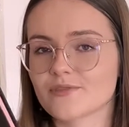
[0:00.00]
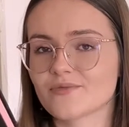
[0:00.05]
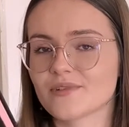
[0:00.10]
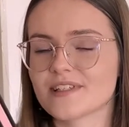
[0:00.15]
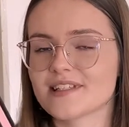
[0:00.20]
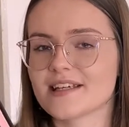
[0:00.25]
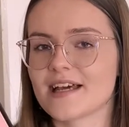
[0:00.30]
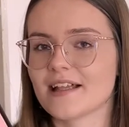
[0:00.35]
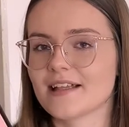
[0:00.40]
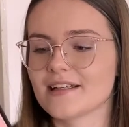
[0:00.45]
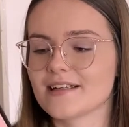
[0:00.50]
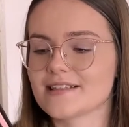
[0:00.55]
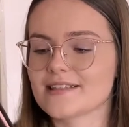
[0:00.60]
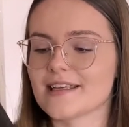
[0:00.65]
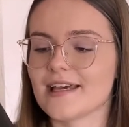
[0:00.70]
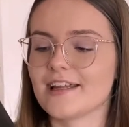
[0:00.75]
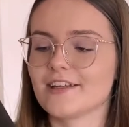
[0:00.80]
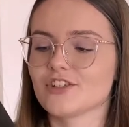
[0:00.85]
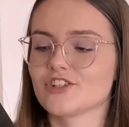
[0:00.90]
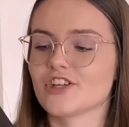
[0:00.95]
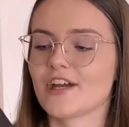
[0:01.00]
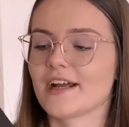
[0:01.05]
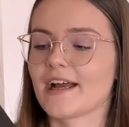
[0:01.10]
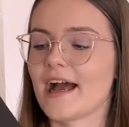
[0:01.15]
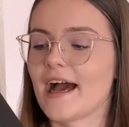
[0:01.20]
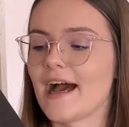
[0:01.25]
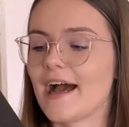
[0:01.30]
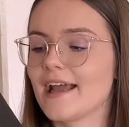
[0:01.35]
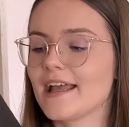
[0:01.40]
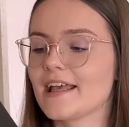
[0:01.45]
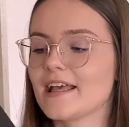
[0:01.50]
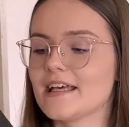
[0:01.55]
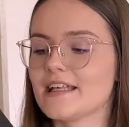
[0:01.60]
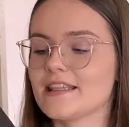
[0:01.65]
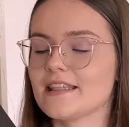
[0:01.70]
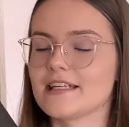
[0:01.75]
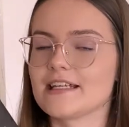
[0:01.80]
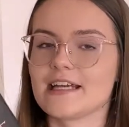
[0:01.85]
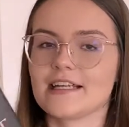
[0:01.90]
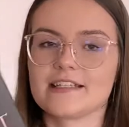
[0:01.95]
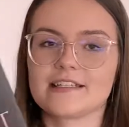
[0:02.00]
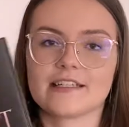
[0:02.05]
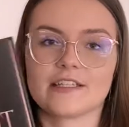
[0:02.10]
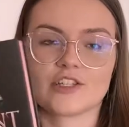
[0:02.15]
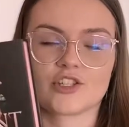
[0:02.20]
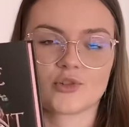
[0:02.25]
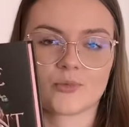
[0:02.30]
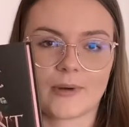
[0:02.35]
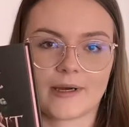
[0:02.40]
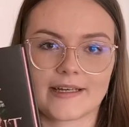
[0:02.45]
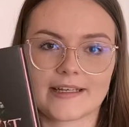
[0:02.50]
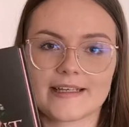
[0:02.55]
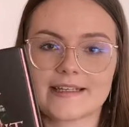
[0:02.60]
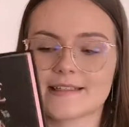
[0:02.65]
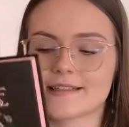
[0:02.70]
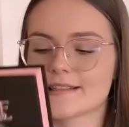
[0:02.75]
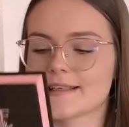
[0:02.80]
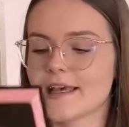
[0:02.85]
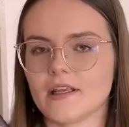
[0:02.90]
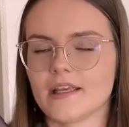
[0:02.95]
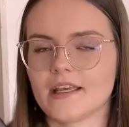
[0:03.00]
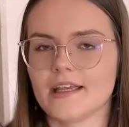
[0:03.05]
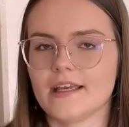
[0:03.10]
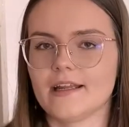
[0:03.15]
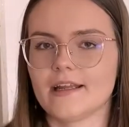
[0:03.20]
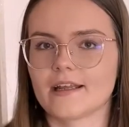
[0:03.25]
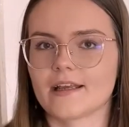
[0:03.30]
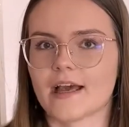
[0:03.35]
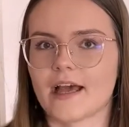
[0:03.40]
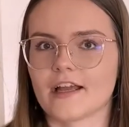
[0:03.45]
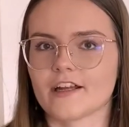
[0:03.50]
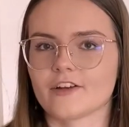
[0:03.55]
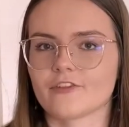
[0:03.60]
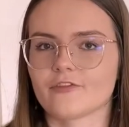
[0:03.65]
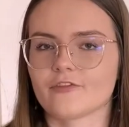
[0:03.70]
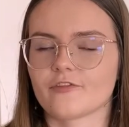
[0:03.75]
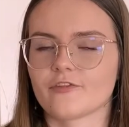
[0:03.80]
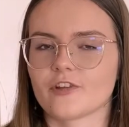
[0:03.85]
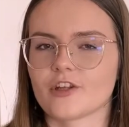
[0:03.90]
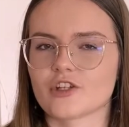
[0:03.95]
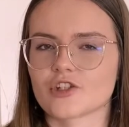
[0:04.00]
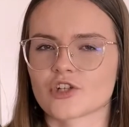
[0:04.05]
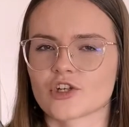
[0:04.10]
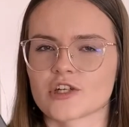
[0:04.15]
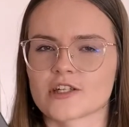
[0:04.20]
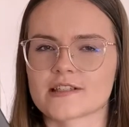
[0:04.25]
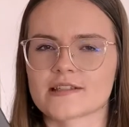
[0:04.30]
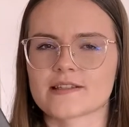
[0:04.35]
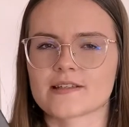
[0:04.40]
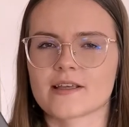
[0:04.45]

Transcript: retelling set in Shanghai in the 1920s, and it kind of features